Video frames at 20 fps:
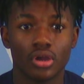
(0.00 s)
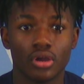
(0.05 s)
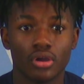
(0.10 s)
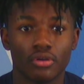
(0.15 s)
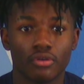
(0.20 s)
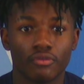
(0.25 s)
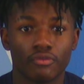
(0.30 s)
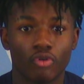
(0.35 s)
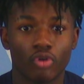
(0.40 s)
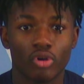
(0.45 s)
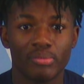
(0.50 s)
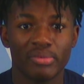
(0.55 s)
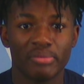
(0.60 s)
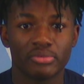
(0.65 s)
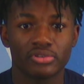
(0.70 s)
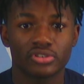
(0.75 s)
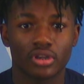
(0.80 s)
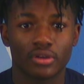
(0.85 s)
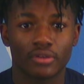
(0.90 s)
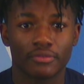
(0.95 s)
Four
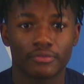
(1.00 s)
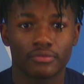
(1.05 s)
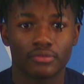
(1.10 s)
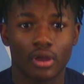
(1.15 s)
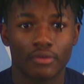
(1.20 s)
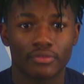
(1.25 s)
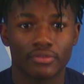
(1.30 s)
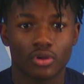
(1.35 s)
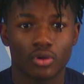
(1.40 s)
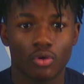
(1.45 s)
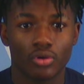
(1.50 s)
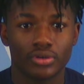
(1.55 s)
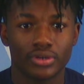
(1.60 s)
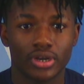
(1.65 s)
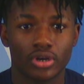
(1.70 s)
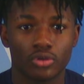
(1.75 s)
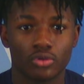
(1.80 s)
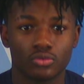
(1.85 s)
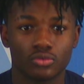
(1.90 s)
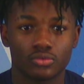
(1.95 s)
members of, of the
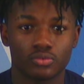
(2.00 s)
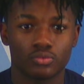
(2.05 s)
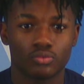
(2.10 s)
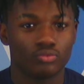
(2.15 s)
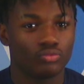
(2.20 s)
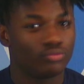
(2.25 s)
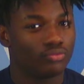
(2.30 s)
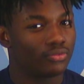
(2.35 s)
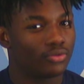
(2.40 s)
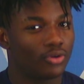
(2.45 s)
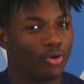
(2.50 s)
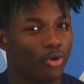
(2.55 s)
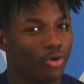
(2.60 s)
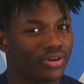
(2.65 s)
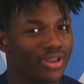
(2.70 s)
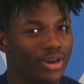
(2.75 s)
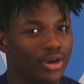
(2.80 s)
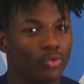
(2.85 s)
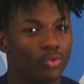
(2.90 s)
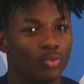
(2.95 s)
Coronado's
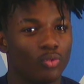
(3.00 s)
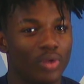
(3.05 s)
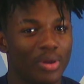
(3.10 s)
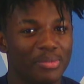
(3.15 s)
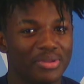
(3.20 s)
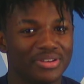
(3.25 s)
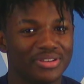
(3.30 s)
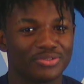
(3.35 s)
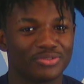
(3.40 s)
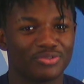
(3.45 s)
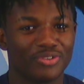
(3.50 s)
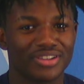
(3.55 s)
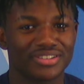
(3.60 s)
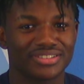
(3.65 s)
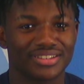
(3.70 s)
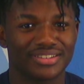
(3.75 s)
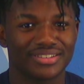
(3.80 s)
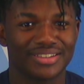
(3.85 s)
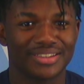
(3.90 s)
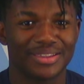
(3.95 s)
Coronado women's
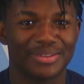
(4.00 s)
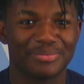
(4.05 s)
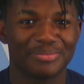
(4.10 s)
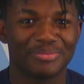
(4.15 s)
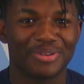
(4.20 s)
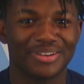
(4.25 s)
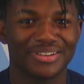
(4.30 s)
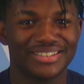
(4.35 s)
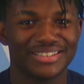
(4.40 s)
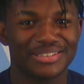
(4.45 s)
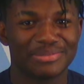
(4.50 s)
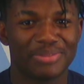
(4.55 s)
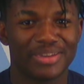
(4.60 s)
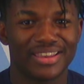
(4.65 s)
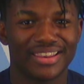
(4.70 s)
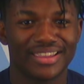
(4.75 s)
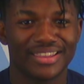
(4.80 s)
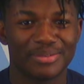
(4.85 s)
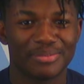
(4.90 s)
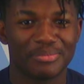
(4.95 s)
wrestling team
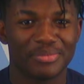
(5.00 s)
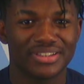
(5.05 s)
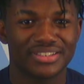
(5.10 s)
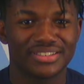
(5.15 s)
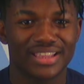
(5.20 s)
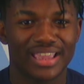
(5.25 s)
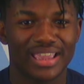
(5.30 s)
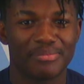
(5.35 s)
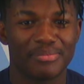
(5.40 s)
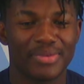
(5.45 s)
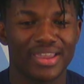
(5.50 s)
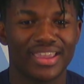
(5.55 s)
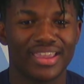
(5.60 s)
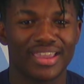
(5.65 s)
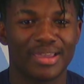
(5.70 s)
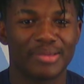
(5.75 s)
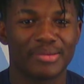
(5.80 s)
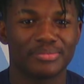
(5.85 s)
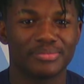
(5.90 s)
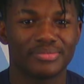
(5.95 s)
participated in the Mustang
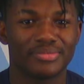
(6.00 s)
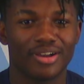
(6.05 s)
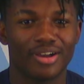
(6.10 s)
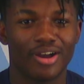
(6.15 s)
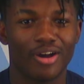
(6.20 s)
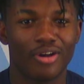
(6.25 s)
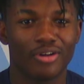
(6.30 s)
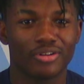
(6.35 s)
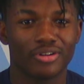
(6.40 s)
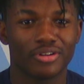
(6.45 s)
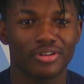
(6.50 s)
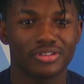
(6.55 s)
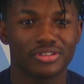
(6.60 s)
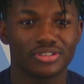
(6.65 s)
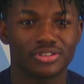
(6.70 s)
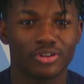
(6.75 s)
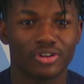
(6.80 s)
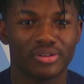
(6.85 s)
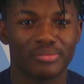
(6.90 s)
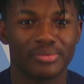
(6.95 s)
Mayhem all girls
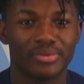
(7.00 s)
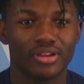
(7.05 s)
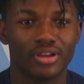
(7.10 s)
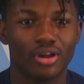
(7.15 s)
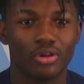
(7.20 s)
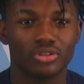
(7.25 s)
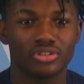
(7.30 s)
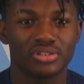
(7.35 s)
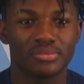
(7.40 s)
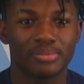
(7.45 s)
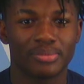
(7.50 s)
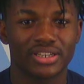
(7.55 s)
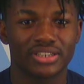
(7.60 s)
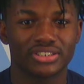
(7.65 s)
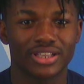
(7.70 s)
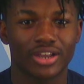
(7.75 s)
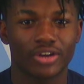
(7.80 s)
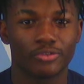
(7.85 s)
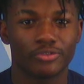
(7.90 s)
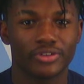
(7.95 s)
tournament hosted by
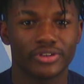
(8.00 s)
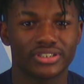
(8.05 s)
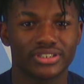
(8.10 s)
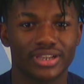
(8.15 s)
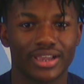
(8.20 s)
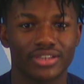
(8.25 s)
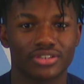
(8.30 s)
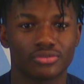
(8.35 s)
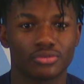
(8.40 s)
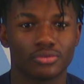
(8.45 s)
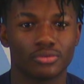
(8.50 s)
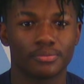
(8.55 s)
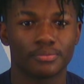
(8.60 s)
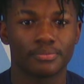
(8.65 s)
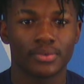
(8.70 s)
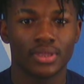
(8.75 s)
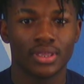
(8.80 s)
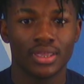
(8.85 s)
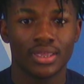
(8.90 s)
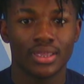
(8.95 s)
Shadow Ridge High School.
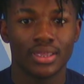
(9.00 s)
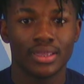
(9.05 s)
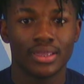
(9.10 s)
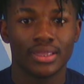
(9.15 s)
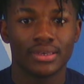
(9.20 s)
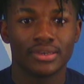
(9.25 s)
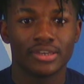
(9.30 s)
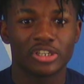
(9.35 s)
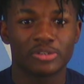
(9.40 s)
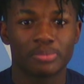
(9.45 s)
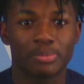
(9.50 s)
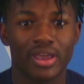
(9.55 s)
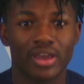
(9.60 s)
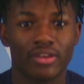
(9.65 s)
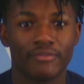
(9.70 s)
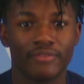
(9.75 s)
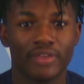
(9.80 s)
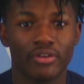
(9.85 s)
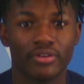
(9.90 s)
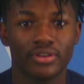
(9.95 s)
Despite a
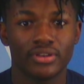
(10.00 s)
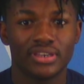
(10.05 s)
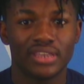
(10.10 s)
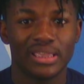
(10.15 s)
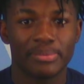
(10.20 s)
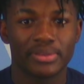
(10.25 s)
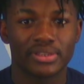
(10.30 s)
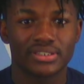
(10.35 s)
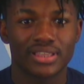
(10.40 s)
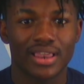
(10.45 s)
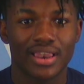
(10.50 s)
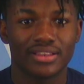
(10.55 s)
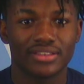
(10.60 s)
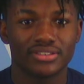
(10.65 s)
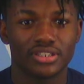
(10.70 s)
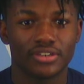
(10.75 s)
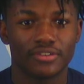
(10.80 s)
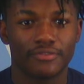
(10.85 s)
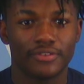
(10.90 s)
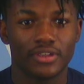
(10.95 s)
very deep and
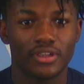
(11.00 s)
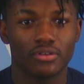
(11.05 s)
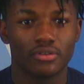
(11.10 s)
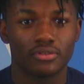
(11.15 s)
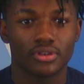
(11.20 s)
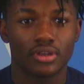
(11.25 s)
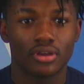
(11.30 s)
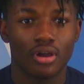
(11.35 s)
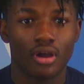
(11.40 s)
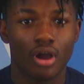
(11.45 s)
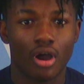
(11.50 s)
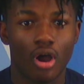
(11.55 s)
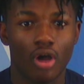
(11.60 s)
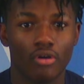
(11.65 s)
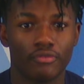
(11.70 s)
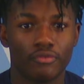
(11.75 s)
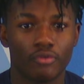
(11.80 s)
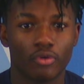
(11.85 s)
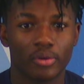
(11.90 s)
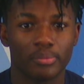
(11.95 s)
talented field, all
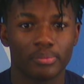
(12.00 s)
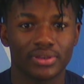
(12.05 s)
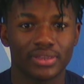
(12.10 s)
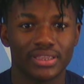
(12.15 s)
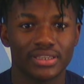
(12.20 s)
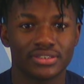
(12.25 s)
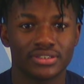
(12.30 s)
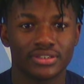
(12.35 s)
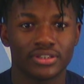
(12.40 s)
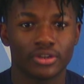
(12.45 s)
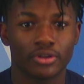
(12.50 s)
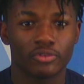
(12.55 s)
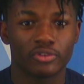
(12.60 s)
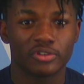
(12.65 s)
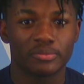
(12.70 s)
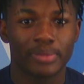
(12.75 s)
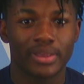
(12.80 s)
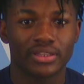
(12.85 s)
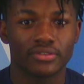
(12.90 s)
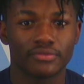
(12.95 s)
four placed in their
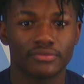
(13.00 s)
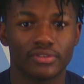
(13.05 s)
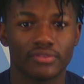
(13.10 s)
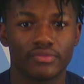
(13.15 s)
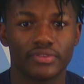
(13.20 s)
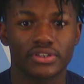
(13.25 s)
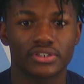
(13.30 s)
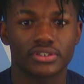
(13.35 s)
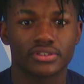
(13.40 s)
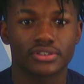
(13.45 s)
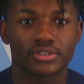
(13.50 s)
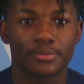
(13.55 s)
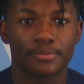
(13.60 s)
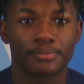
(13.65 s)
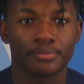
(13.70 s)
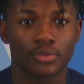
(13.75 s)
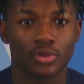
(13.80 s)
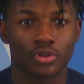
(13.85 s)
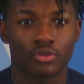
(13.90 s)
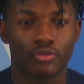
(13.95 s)
respective divisions.
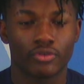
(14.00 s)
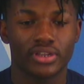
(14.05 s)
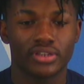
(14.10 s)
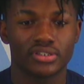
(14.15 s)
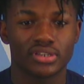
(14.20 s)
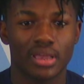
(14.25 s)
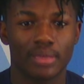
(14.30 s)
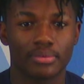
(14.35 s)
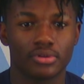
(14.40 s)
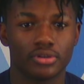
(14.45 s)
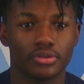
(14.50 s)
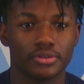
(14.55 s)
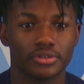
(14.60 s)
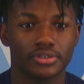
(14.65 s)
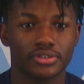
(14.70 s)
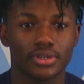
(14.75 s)
Great job, Cougars.